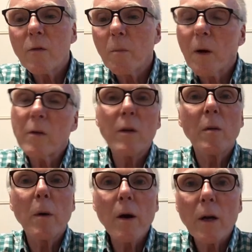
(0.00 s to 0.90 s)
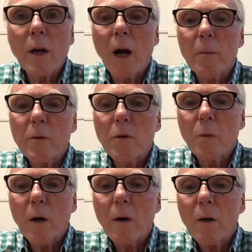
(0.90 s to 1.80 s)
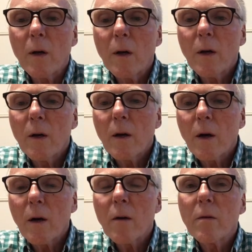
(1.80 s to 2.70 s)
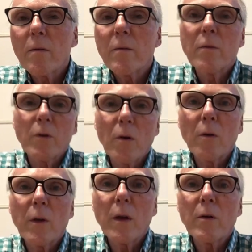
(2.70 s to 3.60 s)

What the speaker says: surprisingly, American hops as well. So the